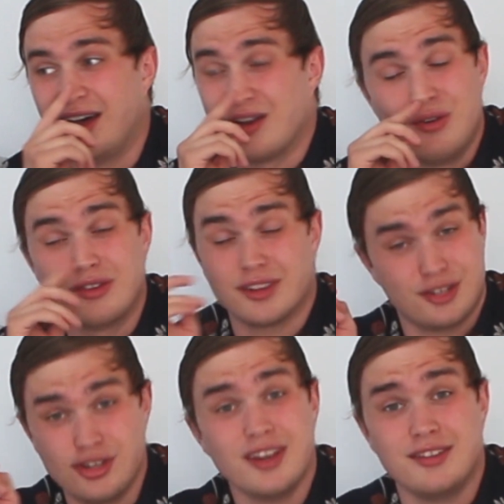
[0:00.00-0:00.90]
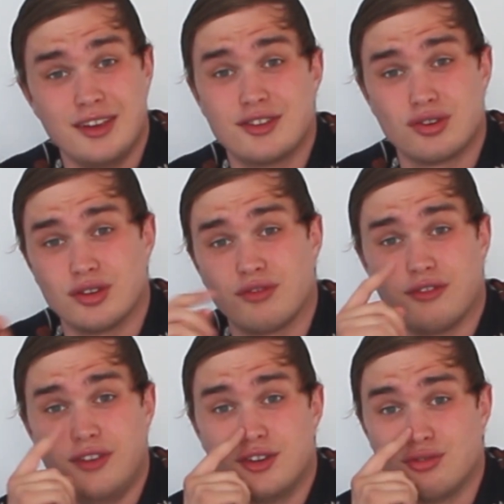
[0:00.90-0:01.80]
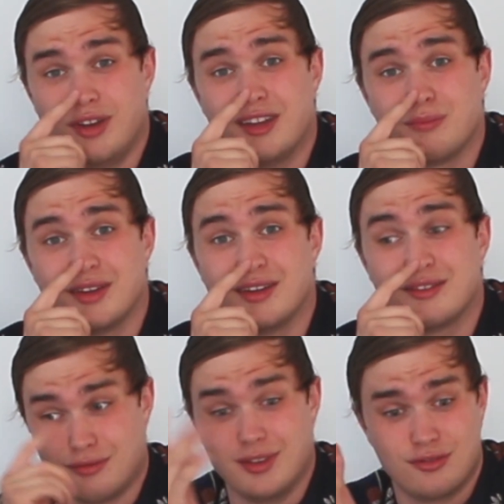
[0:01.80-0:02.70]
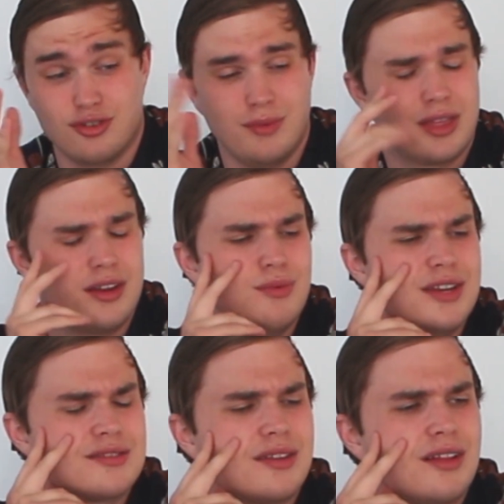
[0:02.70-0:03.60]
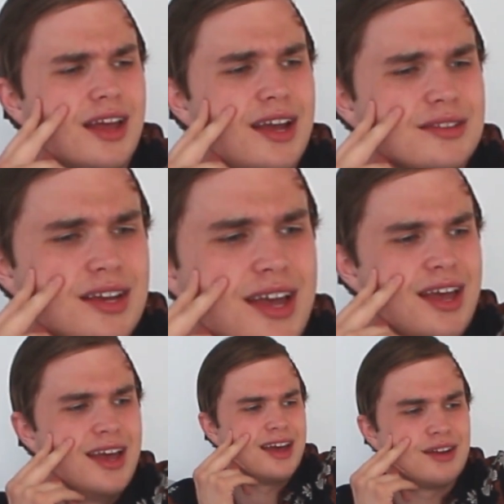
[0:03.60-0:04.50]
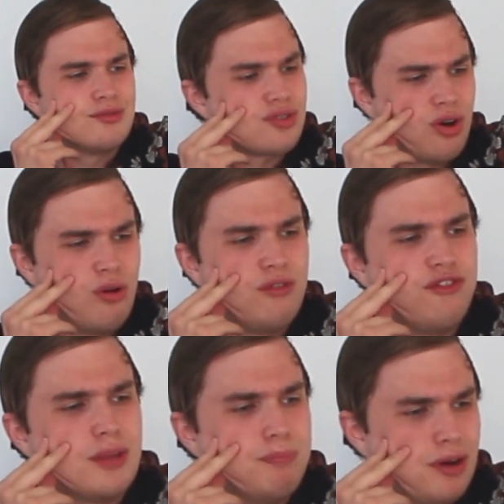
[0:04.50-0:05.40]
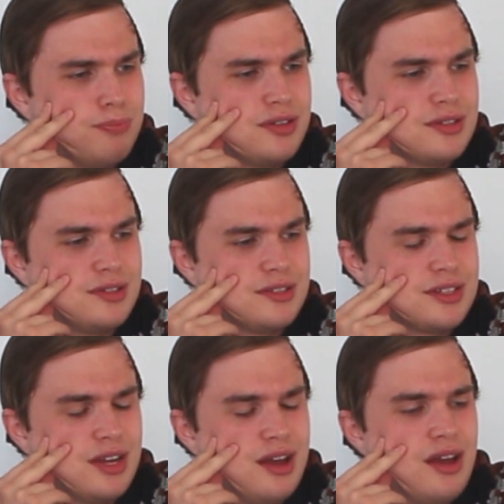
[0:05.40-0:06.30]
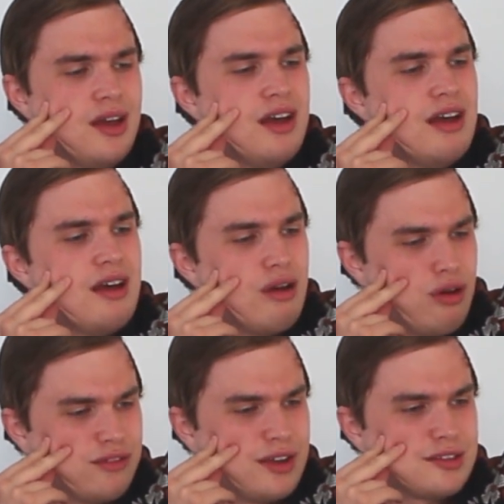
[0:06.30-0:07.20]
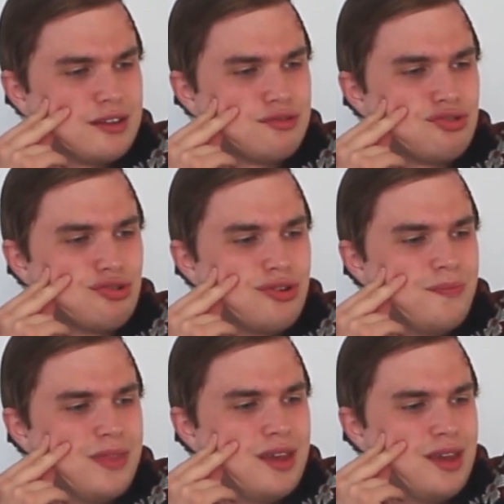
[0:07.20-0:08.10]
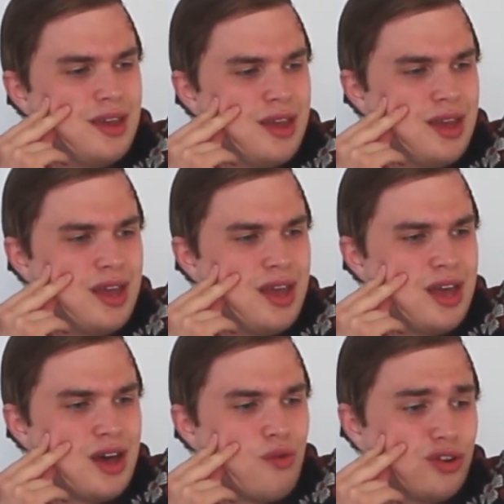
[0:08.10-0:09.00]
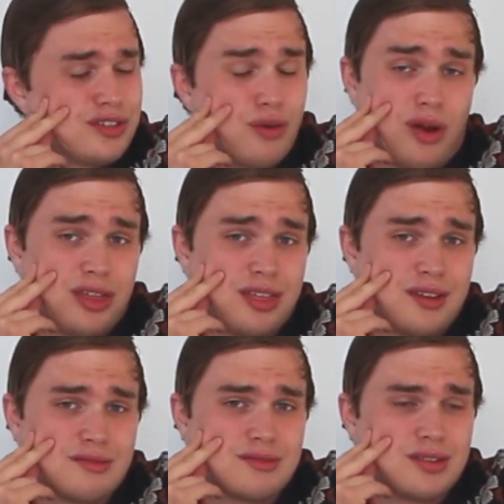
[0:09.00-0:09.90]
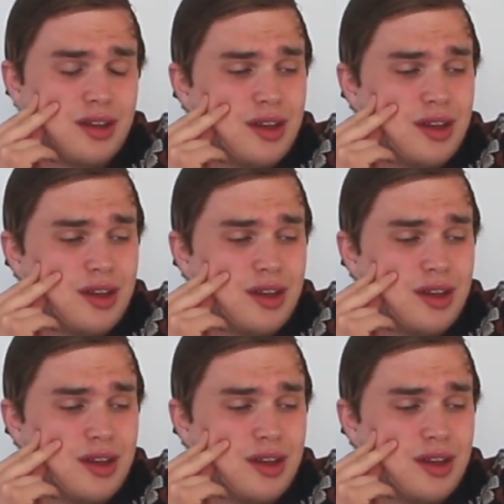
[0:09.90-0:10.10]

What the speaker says: I know it's a shitty excuse for facial hair, but it took me 3 weeks nonetheless, and it was all for the purposes of this intro. Was it worth it?